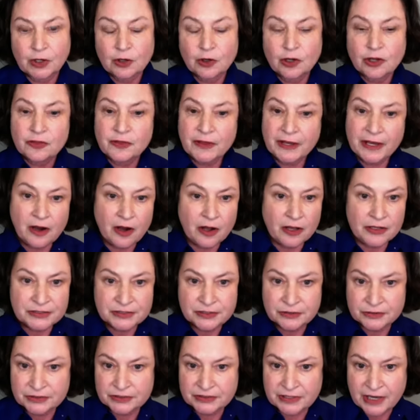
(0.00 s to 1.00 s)
They
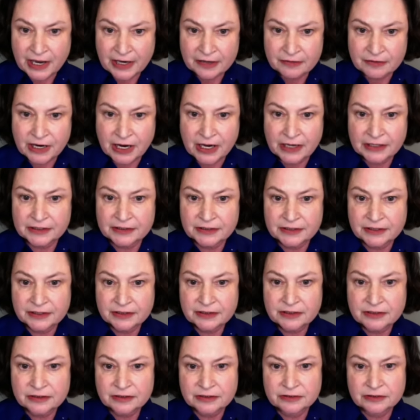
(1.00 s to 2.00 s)
also
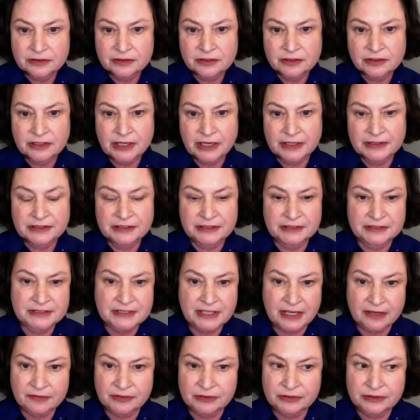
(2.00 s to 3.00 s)
skyrocketed in the
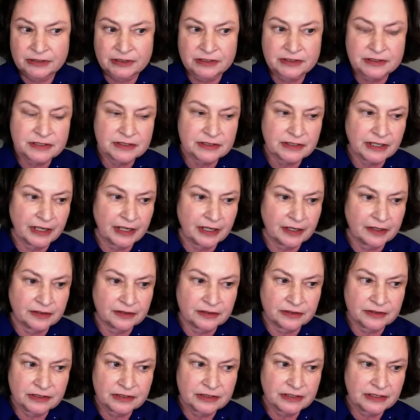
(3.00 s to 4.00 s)
1970s and
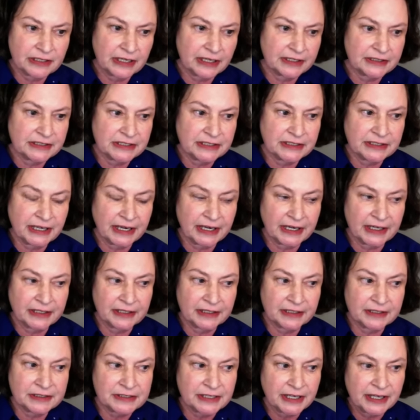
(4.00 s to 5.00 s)
into the
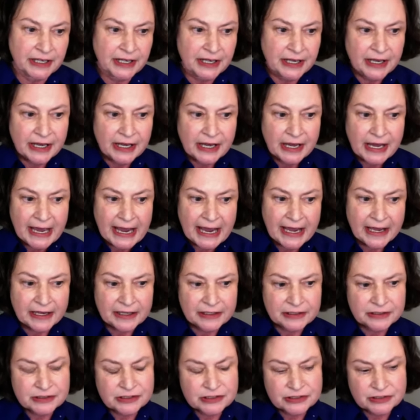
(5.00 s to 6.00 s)
1980s.
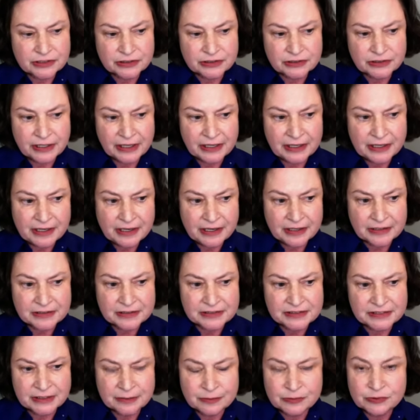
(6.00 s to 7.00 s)
And they
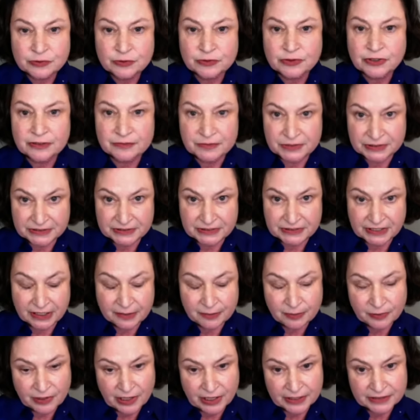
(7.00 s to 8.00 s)
seem to have
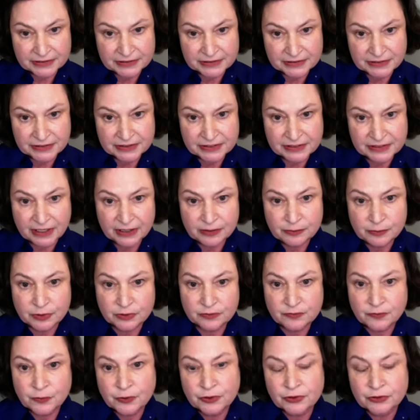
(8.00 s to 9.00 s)
stabilized since then,
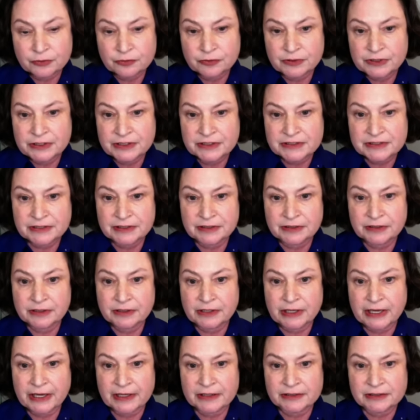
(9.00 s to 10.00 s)
but for the reason
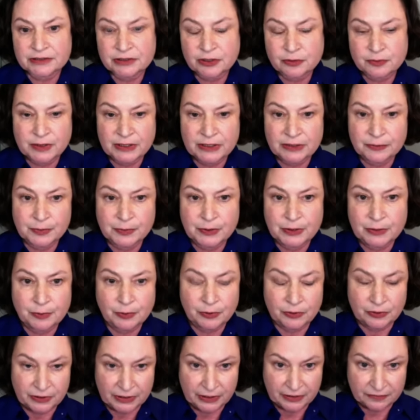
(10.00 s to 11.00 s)
that so many
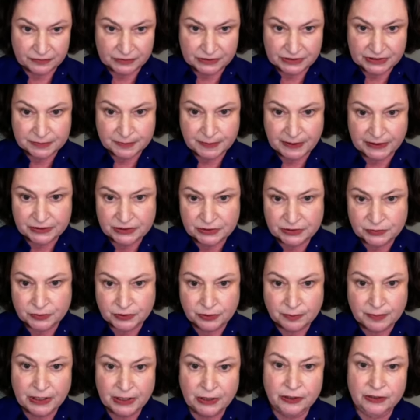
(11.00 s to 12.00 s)
people have dispensed with
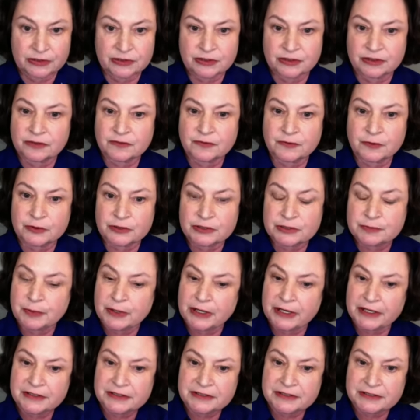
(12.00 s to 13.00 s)
marriage in the first
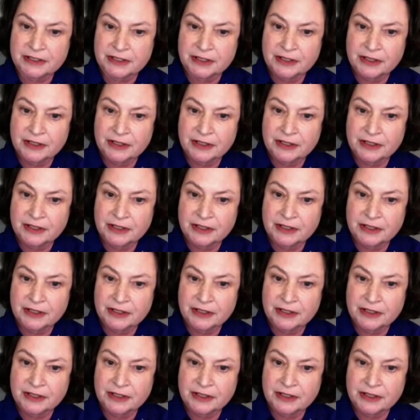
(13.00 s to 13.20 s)
place.